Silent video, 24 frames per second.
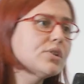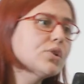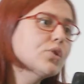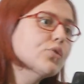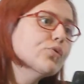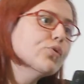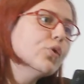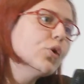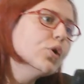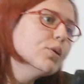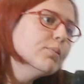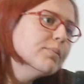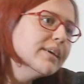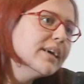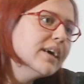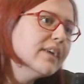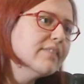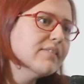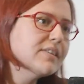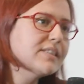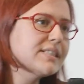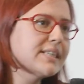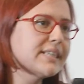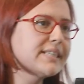No, for me,
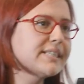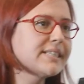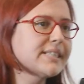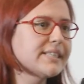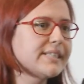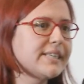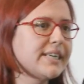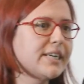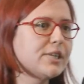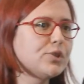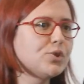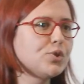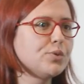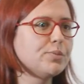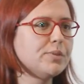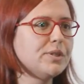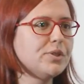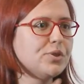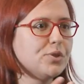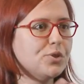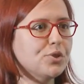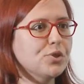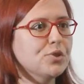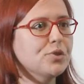I was like scared too
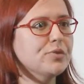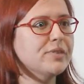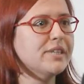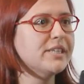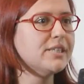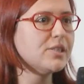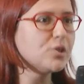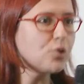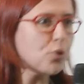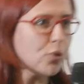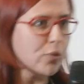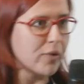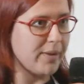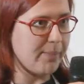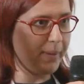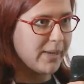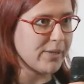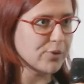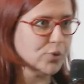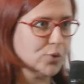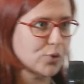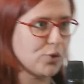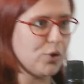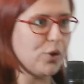because there is no way
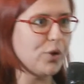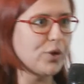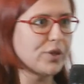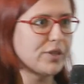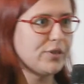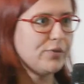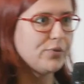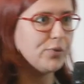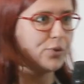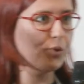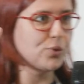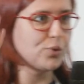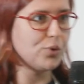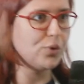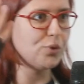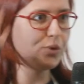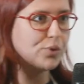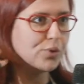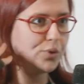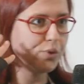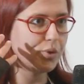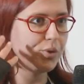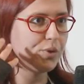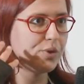back to turn if you
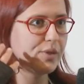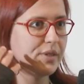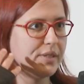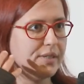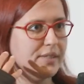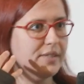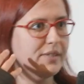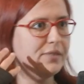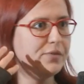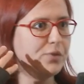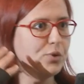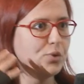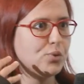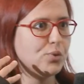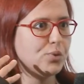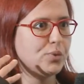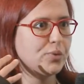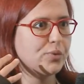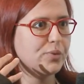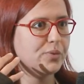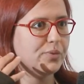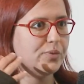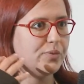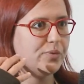don't, if you do
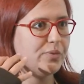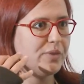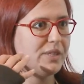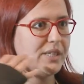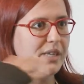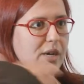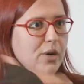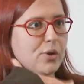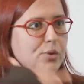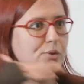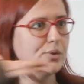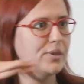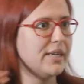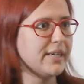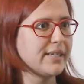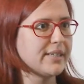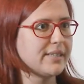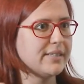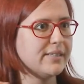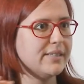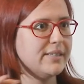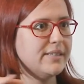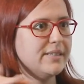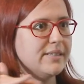without
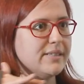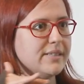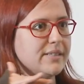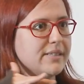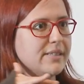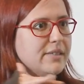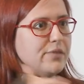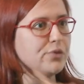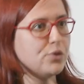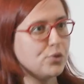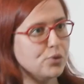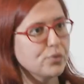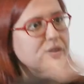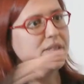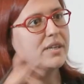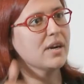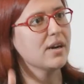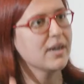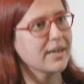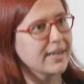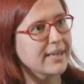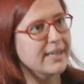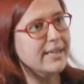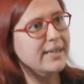like this. If you do with
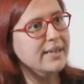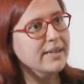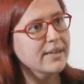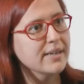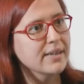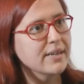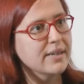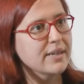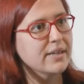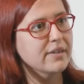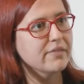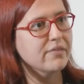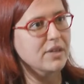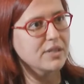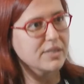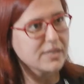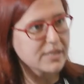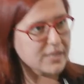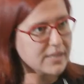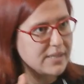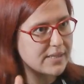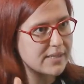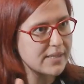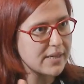hard link, once
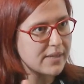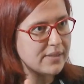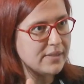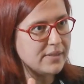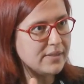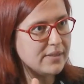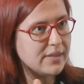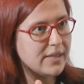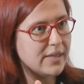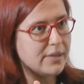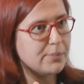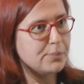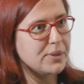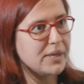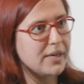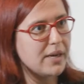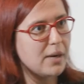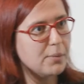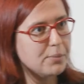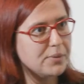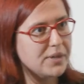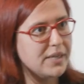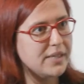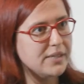it's done, like
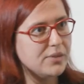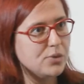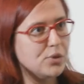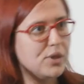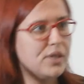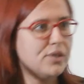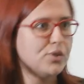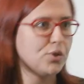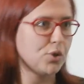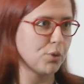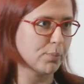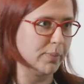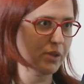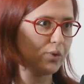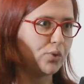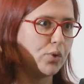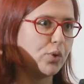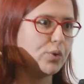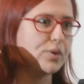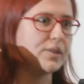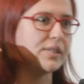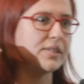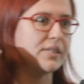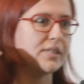upgrade, you can turn back to
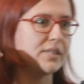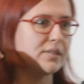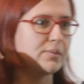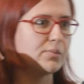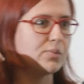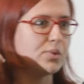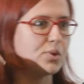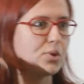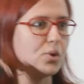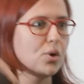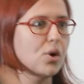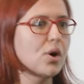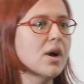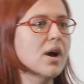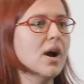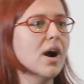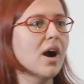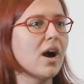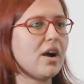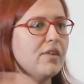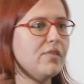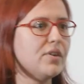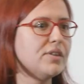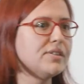old system. So
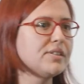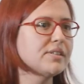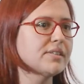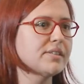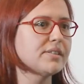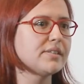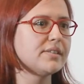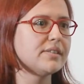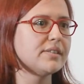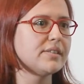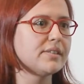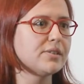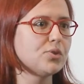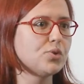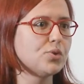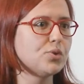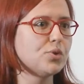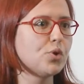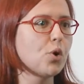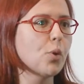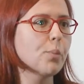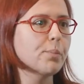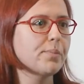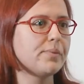I wanted to
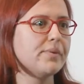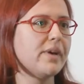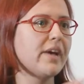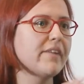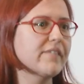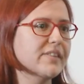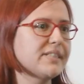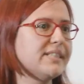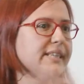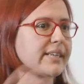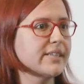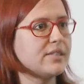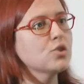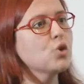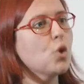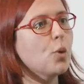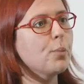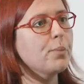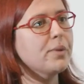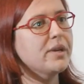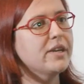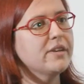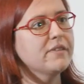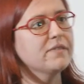have a second
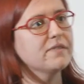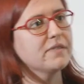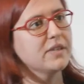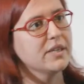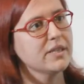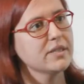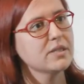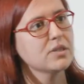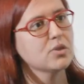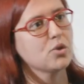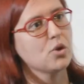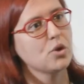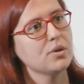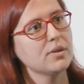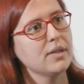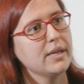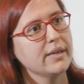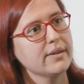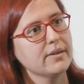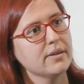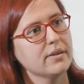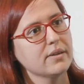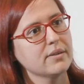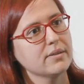copy if things turn
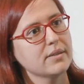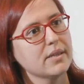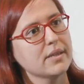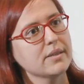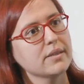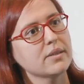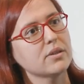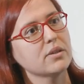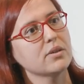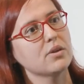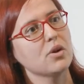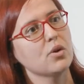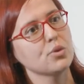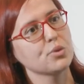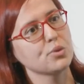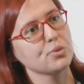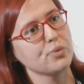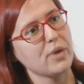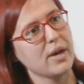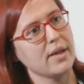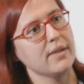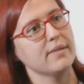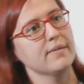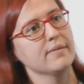like nothing goes
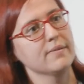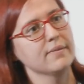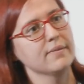well.